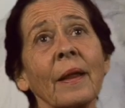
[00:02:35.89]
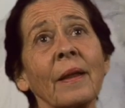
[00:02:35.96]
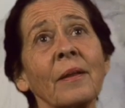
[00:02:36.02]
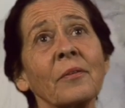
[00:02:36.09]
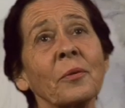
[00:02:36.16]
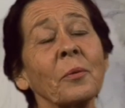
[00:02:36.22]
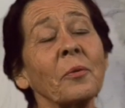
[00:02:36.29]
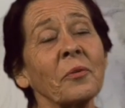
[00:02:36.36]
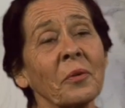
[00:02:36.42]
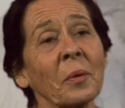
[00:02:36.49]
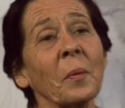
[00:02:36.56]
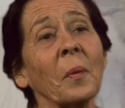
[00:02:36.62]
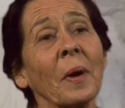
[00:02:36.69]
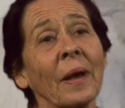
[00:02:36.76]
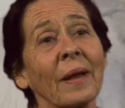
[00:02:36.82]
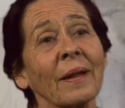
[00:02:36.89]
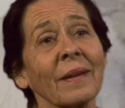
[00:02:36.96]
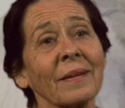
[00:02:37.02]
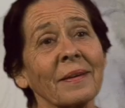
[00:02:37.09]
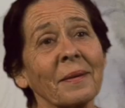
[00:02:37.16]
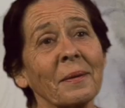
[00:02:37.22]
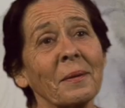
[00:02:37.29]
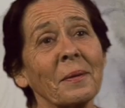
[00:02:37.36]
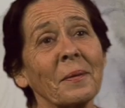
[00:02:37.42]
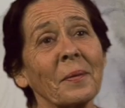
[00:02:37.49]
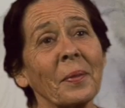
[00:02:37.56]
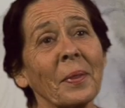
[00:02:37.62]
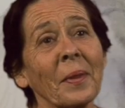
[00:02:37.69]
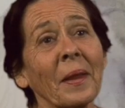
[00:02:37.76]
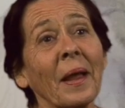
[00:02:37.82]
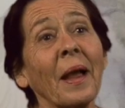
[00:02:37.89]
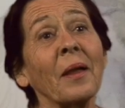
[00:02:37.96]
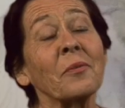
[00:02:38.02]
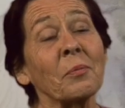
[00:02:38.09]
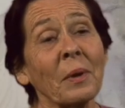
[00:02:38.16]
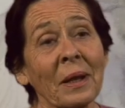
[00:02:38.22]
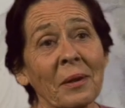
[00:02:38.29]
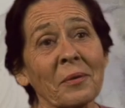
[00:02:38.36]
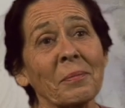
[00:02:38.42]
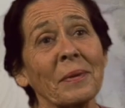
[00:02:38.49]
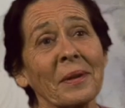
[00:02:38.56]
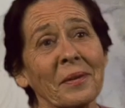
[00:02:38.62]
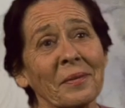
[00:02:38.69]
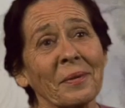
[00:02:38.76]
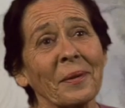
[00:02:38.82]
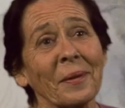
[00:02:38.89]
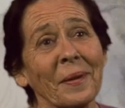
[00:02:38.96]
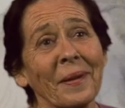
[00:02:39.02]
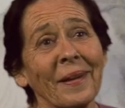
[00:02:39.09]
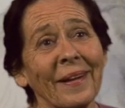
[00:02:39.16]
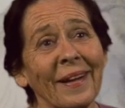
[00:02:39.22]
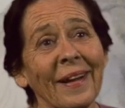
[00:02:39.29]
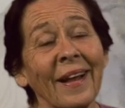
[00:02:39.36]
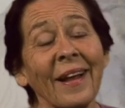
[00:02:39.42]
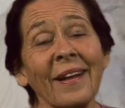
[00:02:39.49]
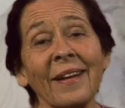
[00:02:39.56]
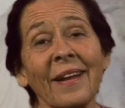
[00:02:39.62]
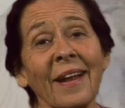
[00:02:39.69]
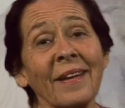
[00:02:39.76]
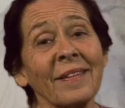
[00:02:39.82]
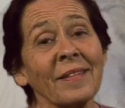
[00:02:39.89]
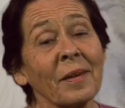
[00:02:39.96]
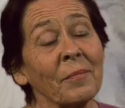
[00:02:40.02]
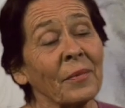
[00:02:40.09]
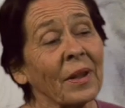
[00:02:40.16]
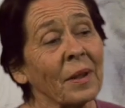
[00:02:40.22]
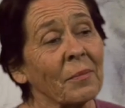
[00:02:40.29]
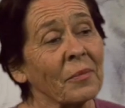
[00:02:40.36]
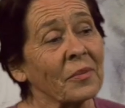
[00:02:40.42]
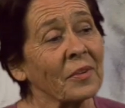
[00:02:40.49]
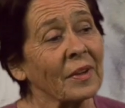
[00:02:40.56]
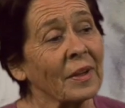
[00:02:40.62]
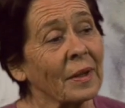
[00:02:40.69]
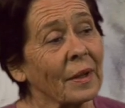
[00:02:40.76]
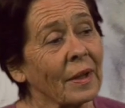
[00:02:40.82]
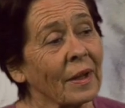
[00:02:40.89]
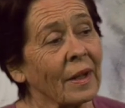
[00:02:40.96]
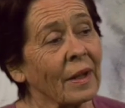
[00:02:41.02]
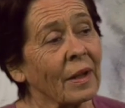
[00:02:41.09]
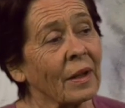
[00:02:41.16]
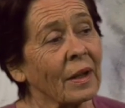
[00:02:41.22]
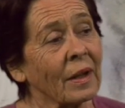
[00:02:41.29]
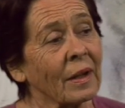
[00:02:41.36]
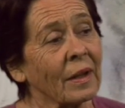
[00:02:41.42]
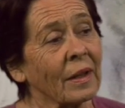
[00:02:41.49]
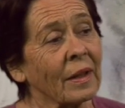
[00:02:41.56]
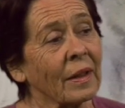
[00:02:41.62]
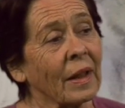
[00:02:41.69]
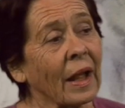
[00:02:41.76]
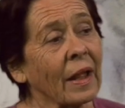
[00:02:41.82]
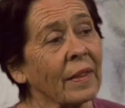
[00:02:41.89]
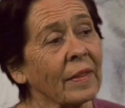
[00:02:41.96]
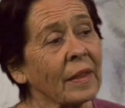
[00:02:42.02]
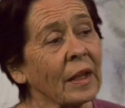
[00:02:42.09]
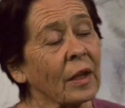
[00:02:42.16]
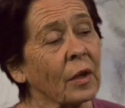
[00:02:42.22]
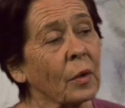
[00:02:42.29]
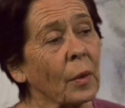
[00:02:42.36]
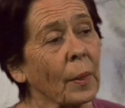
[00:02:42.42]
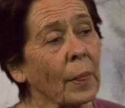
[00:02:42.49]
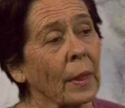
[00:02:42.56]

is also quiet as well as blissful. And, and sometimes uh, I think